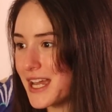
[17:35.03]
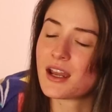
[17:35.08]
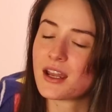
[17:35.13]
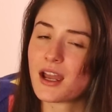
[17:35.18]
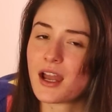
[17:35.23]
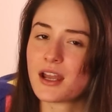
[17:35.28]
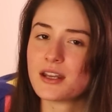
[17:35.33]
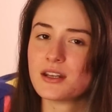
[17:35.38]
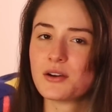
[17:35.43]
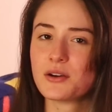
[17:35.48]

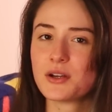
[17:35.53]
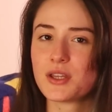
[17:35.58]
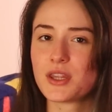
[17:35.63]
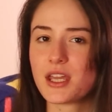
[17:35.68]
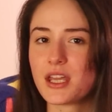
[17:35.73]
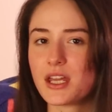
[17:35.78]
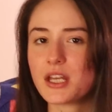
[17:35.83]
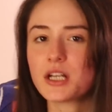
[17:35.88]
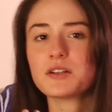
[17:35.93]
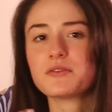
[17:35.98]
I know in
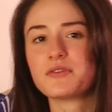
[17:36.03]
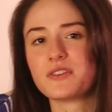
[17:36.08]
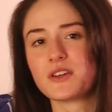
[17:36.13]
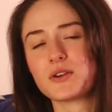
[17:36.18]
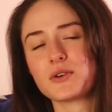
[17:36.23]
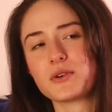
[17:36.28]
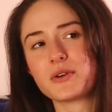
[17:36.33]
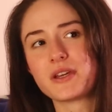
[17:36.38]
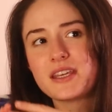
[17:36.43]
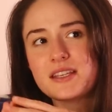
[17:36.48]
the
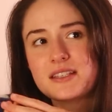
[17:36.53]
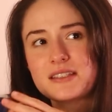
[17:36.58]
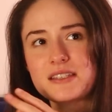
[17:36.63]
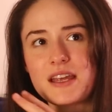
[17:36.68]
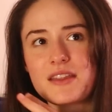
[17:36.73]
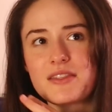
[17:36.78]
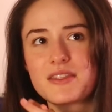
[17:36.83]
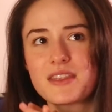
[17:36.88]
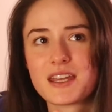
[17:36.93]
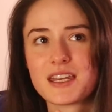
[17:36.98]
interview he
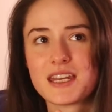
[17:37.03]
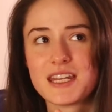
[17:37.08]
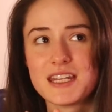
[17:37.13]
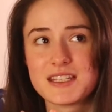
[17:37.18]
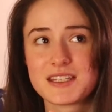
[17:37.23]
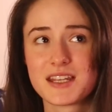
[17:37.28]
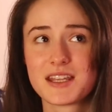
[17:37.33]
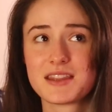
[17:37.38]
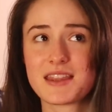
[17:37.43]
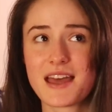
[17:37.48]
said that he
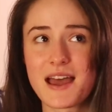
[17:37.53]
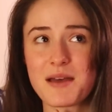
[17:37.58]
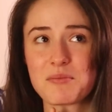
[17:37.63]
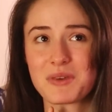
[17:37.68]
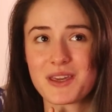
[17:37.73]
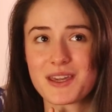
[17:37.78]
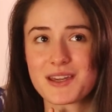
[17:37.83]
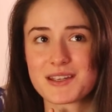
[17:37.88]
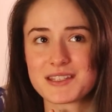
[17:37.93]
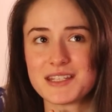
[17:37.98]
did that
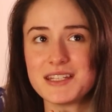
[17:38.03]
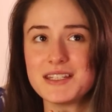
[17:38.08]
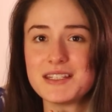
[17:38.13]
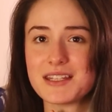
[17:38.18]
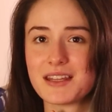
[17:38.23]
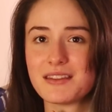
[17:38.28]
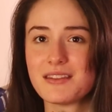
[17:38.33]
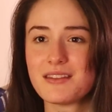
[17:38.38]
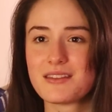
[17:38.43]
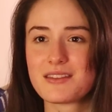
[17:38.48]
because he
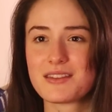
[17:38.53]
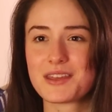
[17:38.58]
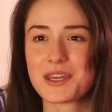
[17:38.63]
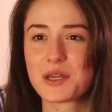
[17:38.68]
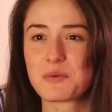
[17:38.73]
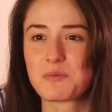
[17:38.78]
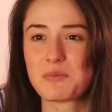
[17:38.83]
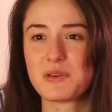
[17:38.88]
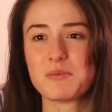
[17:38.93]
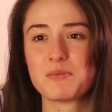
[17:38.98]
didn't
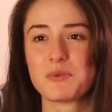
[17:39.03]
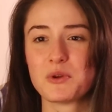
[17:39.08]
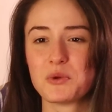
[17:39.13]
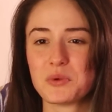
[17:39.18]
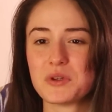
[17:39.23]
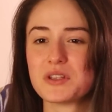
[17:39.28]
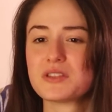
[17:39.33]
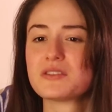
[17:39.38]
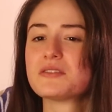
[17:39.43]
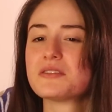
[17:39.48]
think people
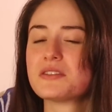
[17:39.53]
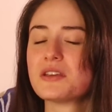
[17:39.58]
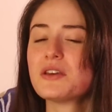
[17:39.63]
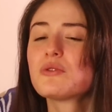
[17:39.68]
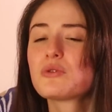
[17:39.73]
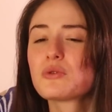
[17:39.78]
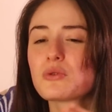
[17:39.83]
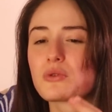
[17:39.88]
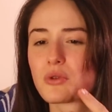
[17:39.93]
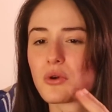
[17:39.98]
would
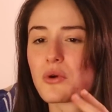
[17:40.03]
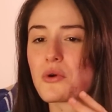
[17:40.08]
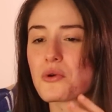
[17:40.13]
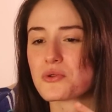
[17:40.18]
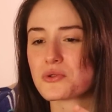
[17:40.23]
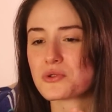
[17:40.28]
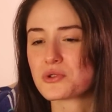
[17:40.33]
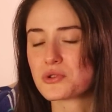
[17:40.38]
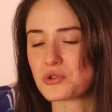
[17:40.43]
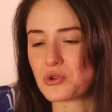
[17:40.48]
sit through the
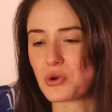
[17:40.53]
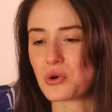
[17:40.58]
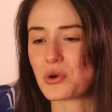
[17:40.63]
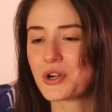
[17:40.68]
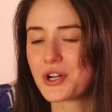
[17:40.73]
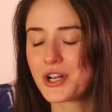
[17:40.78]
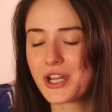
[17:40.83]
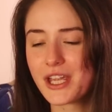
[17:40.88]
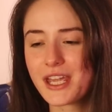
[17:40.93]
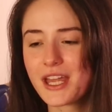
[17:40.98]
whole
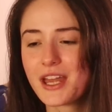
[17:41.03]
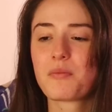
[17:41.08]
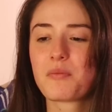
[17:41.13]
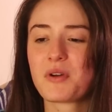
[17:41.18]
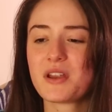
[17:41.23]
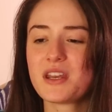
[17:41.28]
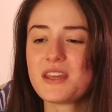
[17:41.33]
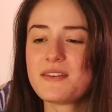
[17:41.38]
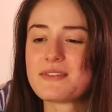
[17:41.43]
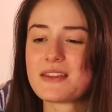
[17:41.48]
story.
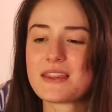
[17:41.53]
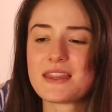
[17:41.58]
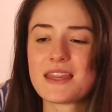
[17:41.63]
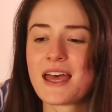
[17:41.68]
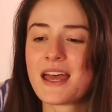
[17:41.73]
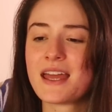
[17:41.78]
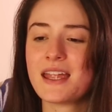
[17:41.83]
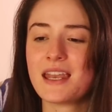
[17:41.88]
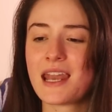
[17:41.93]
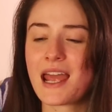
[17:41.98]
But even
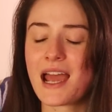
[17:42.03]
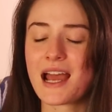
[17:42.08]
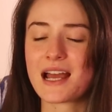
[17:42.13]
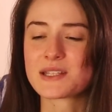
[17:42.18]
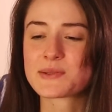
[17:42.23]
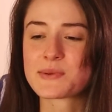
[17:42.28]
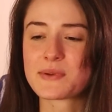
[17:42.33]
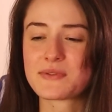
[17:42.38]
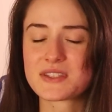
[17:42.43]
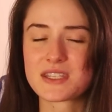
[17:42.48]
then,
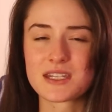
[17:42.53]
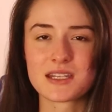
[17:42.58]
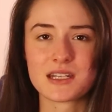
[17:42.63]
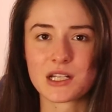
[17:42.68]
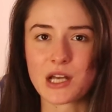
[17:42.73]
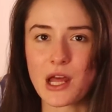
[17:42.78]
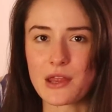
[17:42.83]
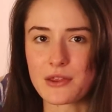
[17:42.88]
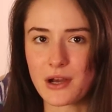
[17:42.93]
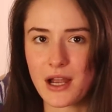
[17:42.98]
as we've seen
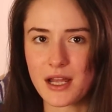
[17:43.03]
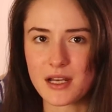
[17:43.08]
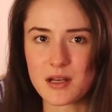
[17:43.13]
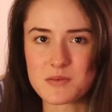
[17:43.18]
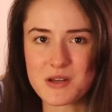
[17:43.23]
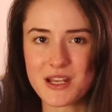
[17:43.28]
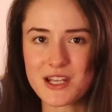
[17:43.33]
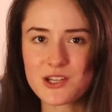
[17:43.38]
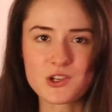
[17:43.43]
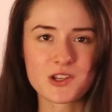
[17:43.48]
in other
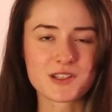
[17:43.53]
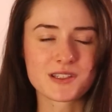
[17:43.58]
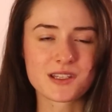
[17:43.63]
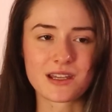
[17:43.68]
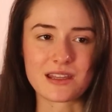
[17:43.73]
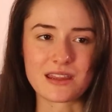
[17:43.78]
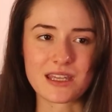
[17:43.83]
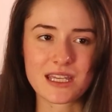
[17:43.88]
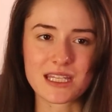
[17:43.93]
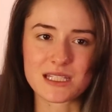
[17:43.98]
adaptations,
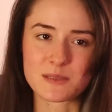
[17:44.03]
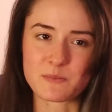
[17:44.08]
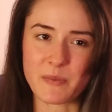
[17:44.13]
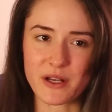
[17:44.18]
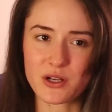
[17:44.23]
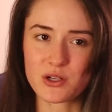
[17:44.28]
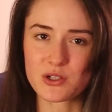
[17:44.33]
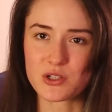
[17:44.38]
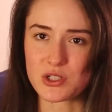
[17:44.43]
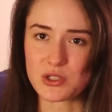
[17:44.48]
I think it's
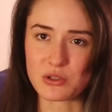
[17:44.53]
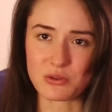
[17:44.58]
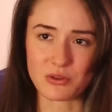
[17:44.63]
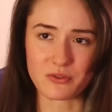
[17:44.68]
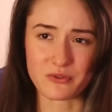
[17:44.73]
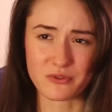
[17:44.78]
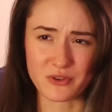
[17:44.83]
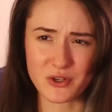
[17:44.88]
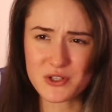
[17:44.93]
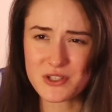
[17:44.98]
better to do the
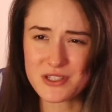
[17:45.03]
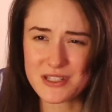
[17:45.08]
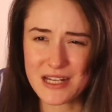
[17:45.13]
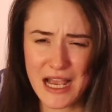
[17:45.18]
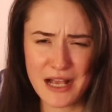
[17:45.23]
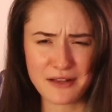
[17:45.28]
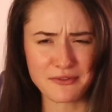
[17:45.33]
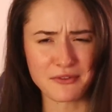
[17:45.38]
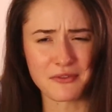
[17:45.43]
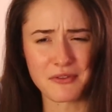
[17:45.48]
first
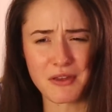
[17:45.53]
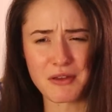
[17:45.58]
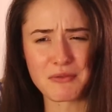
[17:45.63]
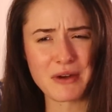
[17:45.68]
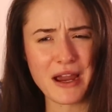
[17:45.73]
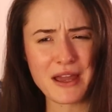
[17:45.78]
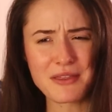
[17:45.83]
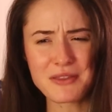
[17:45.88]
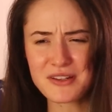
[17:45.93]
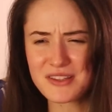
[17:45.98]
half of it
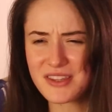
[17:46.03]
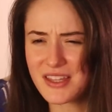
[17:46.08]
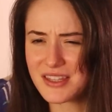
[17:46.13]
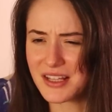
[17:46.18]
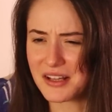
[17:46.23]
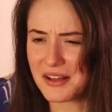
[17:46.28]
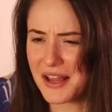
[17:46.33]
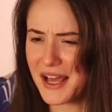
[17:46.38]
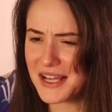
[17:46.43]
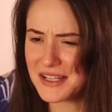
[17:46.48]
rather than
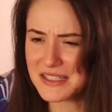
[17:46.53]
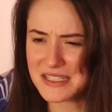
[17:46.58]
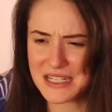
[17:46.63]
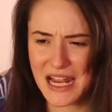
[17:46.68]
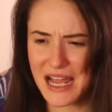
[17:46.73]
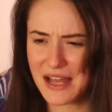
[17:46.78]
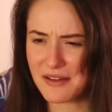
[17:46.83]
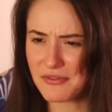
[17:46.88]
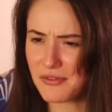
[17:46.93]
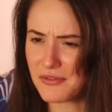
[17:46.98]
the last
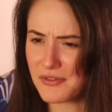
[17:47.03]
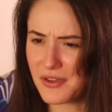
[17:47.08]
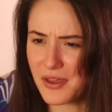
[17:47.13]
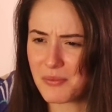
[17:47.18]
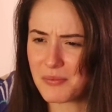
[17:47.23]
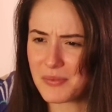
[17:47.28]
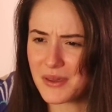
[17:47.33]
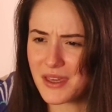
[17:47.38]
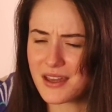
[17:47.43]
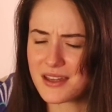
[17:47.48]
half of
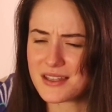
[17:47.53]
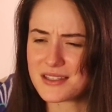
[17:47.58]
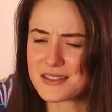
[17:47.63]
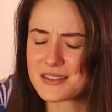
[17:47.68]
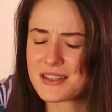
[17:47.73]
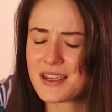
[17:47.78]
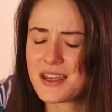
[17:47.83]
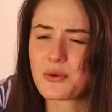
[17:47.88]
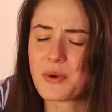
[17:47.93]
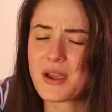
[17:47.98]
it,
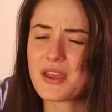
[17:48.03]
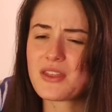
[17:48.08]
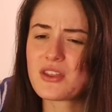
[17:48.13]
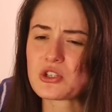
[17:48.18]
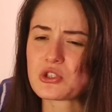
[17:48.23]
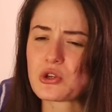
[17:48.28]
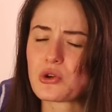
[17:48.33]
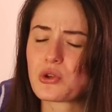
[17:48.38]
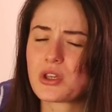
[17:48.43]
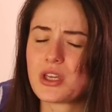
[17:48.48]
because the way
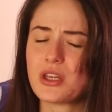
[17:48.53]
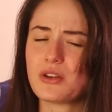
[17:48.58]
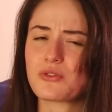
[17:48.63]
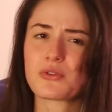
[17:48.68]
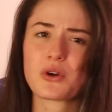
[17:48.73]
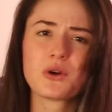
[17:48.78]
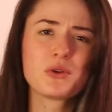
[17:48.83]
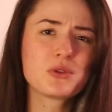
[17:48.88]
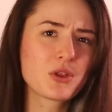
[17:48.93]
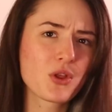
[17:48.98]
that Tolkien
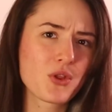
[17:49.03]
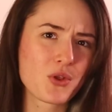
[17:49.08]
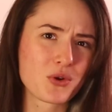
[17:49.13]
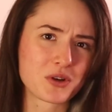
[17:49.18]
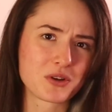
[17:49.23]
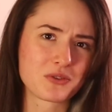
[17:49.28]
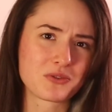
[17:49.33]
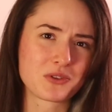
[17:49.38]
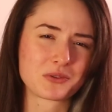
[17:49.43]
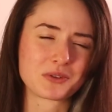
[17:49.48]
wrote The
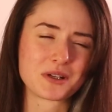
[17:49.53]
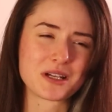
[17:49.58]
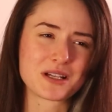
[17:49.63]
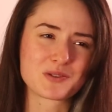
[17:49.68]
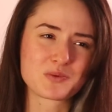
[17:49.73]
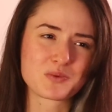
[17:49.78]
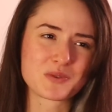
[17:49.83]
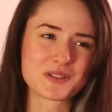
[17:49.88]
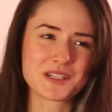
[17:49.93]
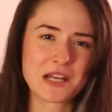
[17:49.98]
Lord of the
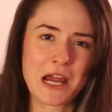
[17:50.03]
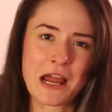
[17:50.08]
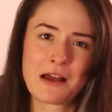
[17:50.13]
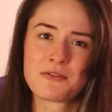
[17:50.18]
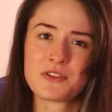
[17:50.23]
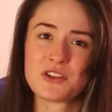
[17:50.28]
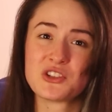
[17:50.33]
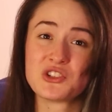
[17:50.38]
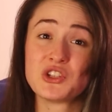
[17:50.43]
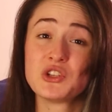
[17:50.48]
Rings was to
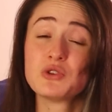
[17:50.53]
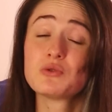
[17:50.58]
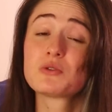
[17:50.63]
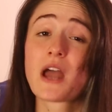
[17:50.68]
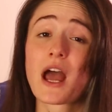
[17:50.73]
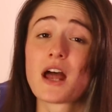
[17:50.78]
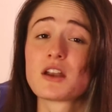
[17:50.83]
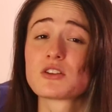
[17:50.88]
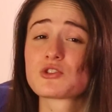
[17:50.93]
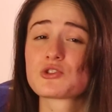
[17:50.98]
have this
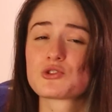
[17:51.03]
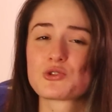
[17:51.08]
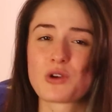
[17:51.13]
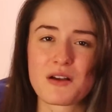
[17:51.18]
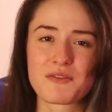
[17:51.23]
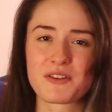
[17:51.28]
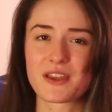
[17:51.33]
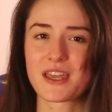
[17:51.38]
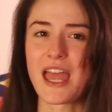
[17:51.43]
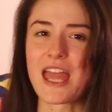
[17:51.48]

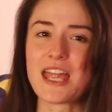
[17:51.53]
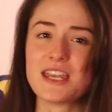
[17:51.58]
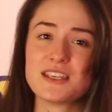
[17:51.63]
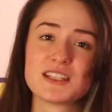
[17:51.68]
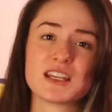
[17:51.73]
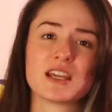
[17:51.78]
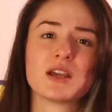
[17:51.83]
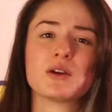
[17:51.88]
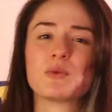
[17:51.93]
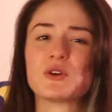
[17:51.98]
eucatastrophic
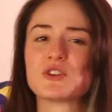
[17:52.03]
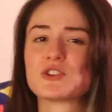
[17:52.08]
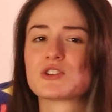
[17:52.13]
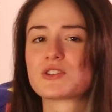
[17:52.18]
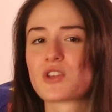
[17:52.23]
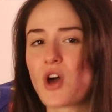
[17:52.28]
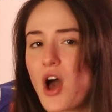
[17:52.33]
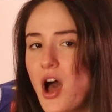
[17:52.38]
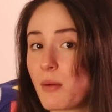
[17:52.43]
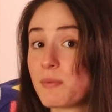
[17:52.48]
ending, which
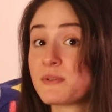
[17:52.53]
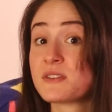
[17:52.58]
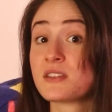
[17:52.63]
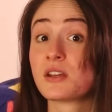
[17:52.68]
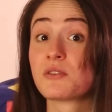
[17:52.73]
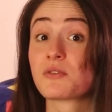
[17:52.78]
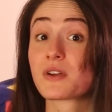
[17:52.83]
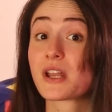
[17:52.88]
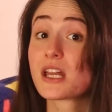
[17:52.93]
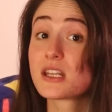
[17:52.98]
is the
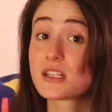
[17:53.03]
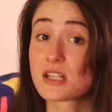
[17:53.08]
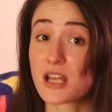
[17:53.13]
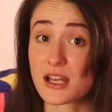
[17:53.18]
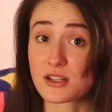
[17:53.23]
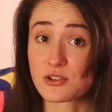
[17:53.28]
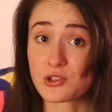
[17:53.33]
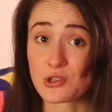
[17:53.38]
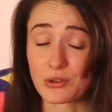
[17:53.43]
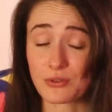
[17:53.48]
opposite of a
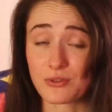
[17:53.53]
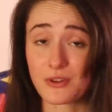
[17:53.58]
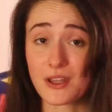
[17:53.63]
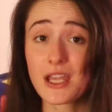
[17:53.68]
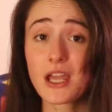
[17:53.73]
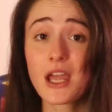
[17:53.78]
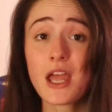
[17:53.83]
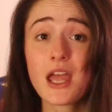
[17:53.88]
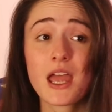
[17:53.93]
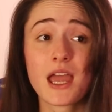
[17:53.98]

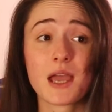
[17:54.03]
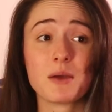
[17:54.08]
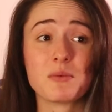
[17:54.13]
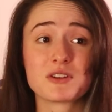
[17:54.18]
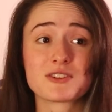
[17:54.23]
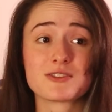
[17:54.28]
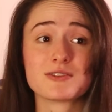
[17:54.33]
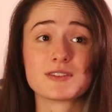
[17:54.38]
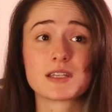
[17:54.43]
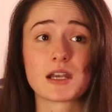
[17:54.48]
catastrophe, in
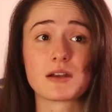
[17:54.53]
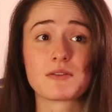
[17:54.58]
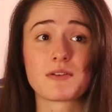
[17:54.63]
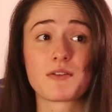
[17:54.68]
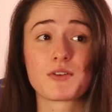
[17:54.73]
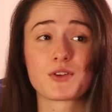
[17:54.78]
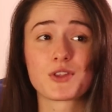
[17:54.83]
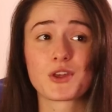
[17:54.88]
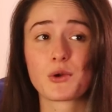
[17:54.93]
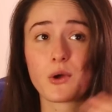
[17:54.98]
which instead of
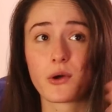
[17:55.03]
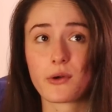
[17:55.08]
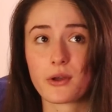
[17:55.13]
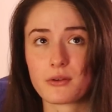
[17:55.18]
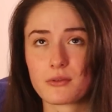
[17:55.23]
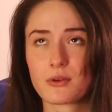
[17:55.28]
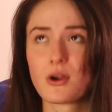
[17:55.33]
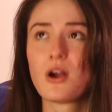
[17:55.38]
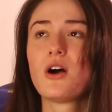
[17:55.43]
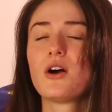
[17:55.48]
everything
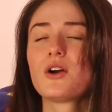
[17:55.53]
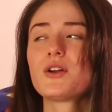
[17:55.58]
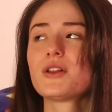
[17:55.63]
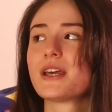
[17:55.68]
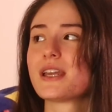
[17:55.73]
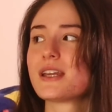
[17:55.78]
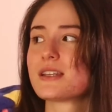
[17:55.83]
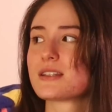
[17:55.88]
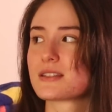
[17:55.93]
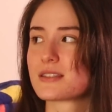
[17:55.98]
going wrong,
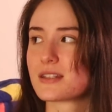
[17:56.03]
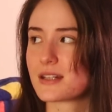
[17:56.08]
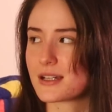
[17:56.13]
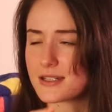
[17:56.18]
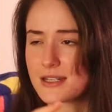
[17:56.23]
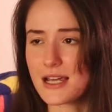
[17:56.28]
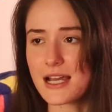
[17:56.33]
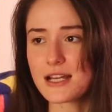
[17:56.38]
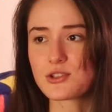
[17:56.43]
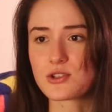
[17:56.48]
like it does in a
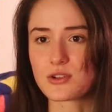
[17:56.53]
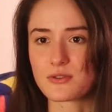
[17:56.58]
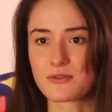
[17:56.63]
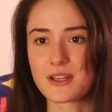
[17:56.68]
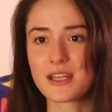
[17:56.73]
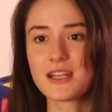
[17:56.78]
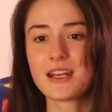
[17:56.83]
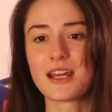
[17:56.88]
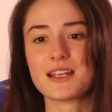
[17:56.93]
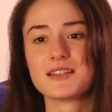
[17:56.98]

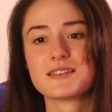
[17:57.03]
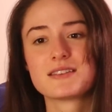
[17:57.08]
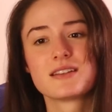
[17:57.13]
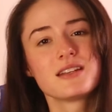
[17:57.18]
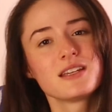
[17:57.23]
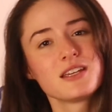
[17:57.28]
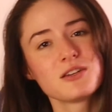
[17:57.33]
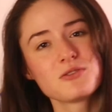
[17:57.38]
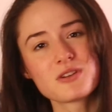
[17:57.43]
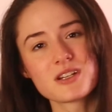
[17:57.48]
catastrophe, it ends in
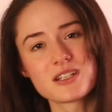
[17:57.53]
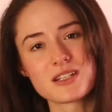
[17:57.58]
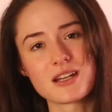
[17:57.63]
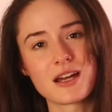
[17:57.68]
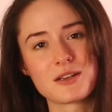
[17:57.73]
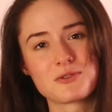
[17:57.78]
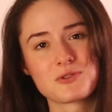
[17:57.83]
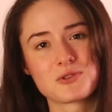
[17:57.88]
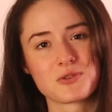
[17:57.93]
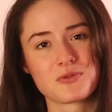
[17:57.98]
a
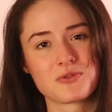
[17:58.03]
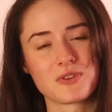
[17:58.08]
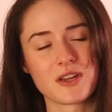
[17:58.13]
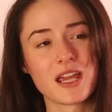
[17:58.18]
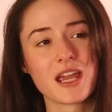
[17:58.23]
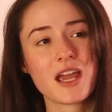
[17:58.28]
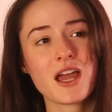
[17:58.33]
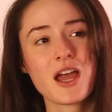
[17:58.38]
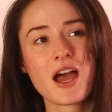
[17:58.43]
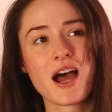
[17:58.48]

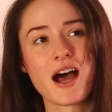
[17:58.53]
eucatastrophe.